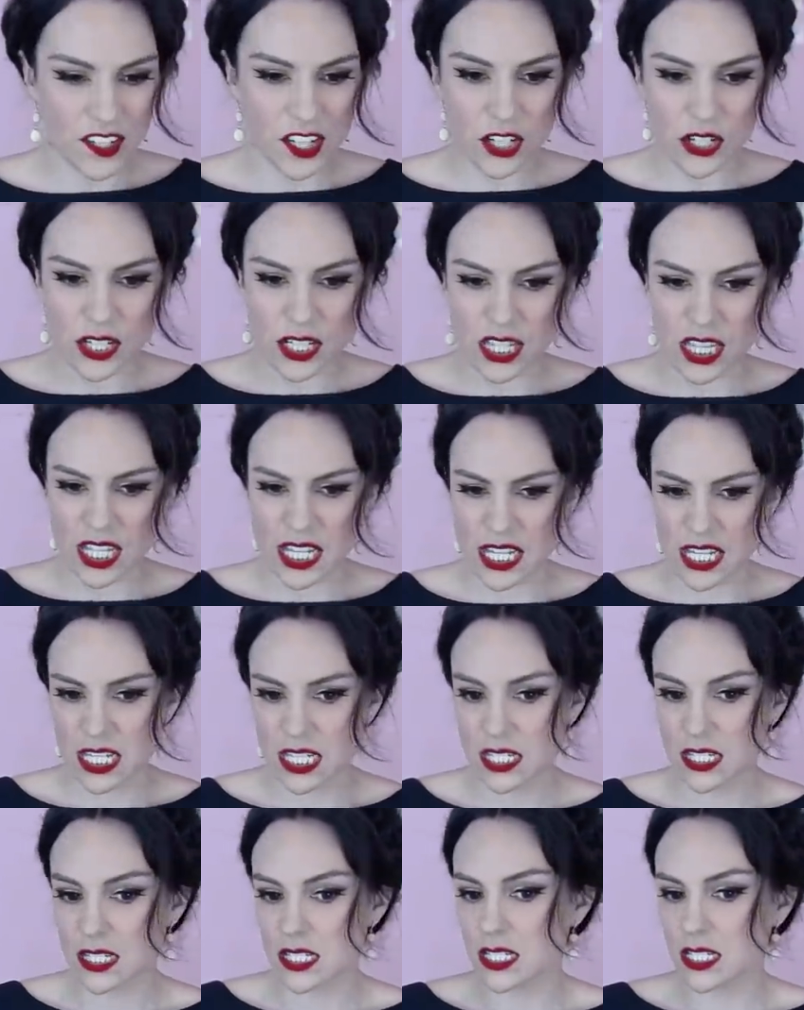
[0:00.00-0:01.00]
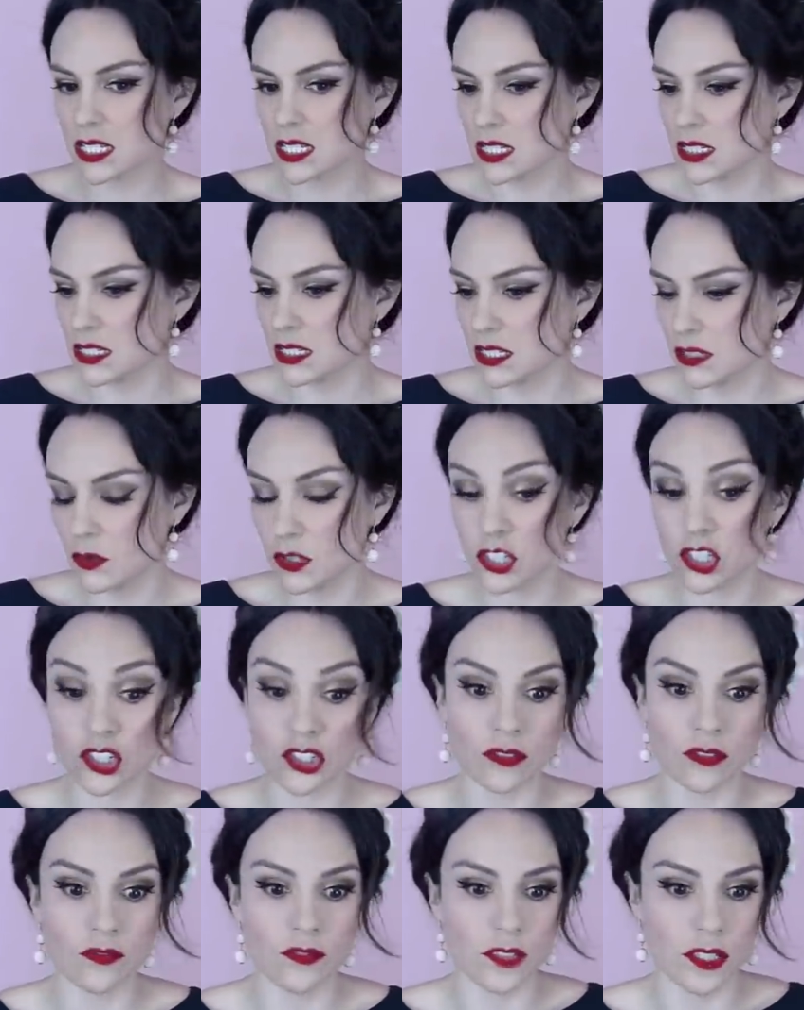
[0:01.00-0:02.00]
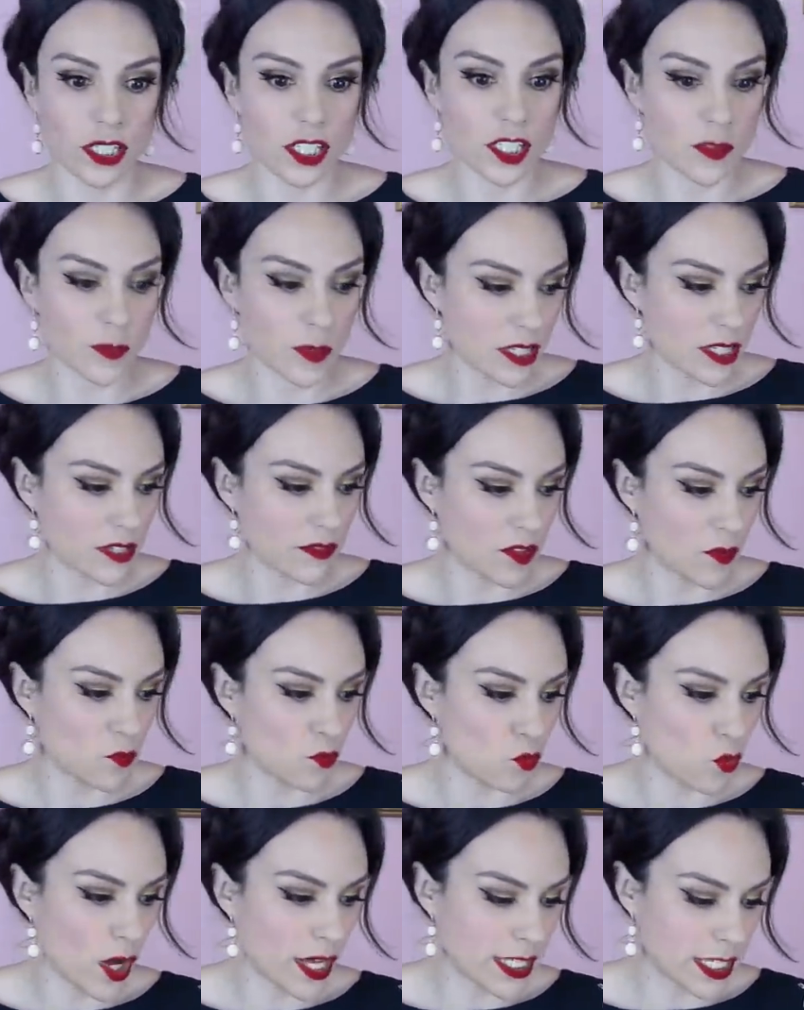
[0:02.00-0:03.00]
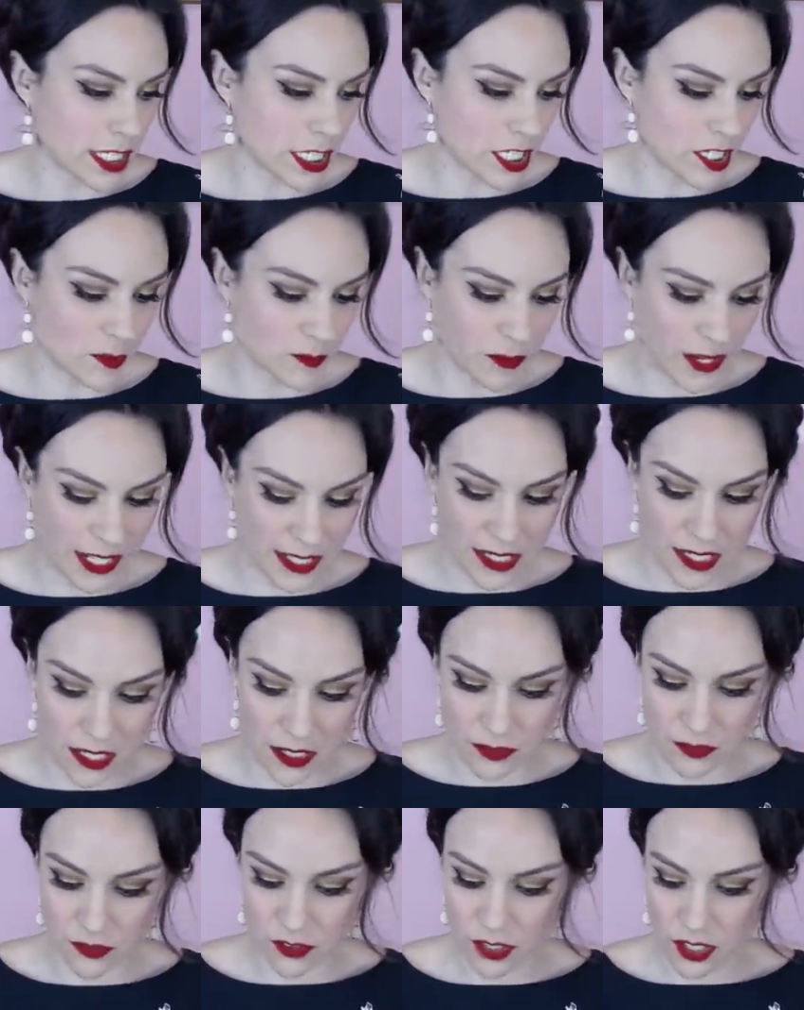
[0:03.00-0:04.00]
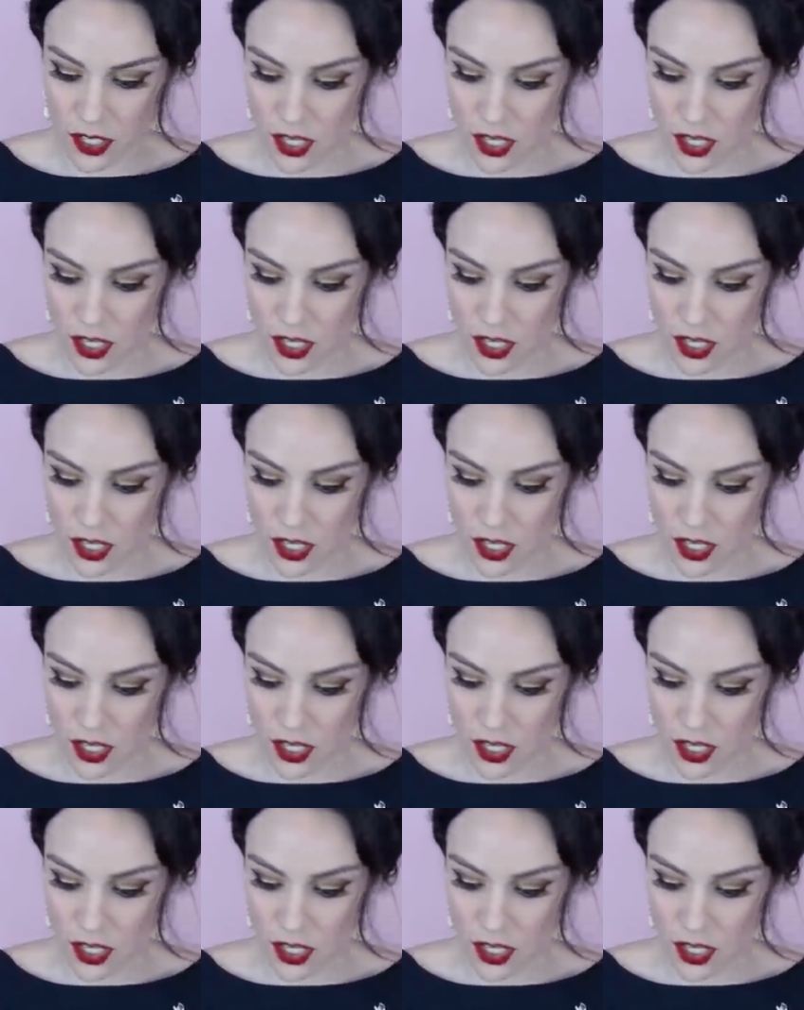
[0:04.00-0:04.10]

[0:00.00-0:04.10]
Very like, well, it should feel expensive. It was expensive.